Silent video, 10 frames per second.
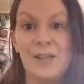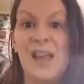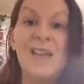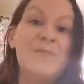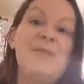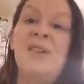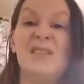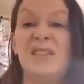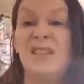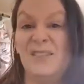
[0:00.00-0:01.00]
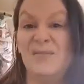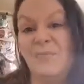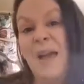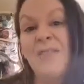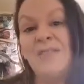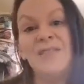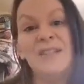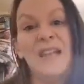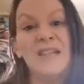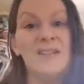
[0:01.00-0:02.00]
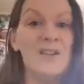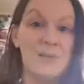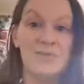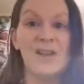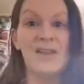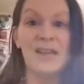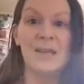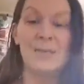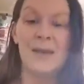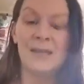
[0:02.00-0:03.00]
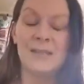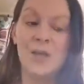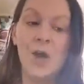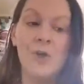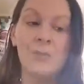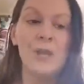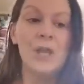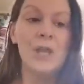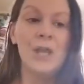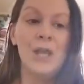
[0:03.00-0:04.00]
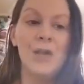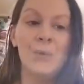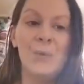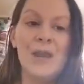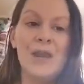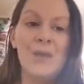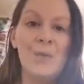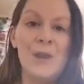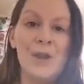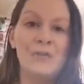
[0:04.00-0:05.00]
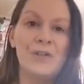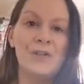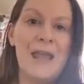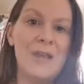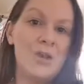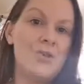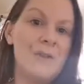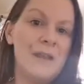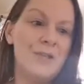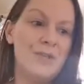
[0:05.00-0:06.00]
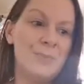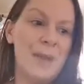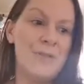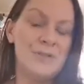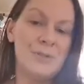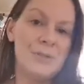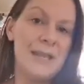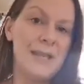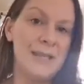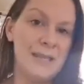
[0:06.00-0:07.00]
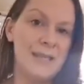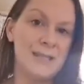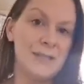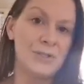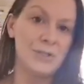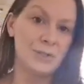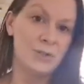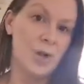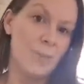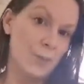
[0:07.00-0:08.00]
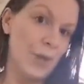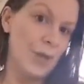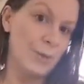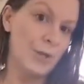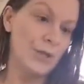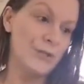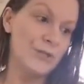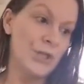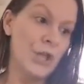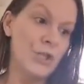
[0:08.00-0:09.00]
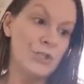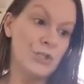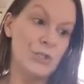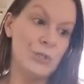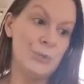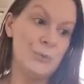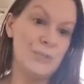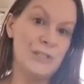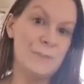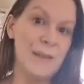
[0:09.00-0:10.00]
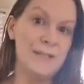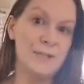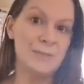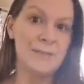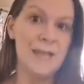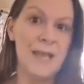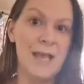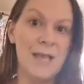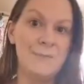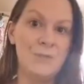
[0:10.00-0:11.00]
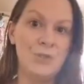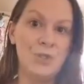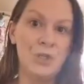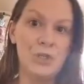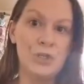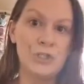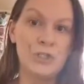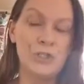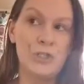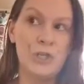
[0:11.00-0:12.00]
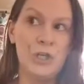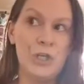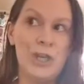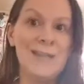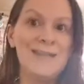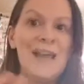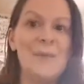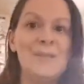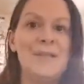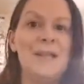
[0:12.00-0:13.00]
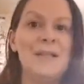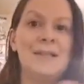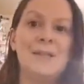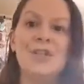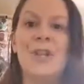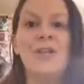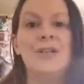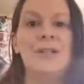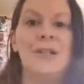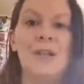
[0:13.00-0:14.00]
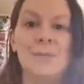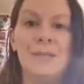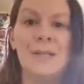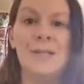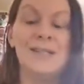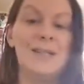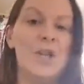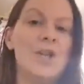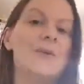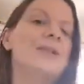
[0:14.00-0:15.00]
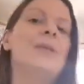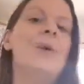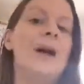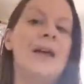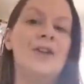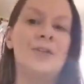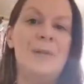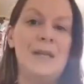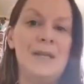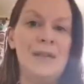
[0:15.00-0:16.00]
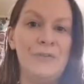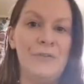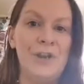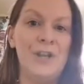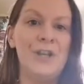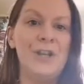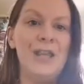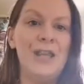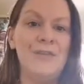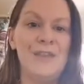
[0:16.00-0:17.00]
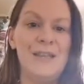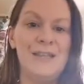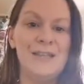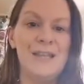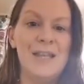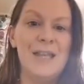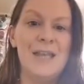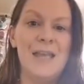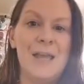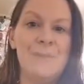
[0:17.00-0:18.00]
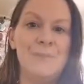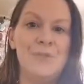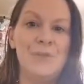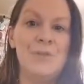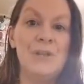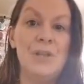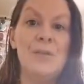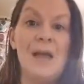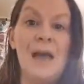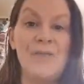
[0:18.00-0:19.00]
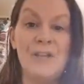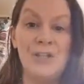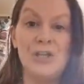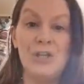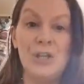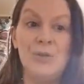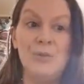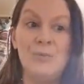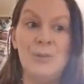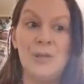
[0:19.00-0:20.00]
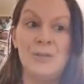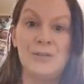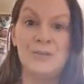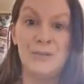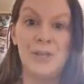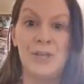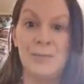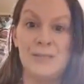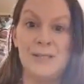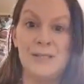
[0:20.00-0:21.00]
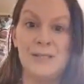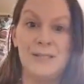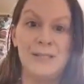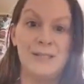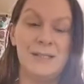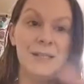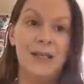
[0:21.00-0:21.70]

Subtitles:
can be because the parents have decided, no, we'd rather keep our kids at home. We often encourage parents who are taking their kids out of school on purpose to spend some time just adapting to the changing circumstances, and I don't see why that should be any different if it is something that you're having to do because of circumstances,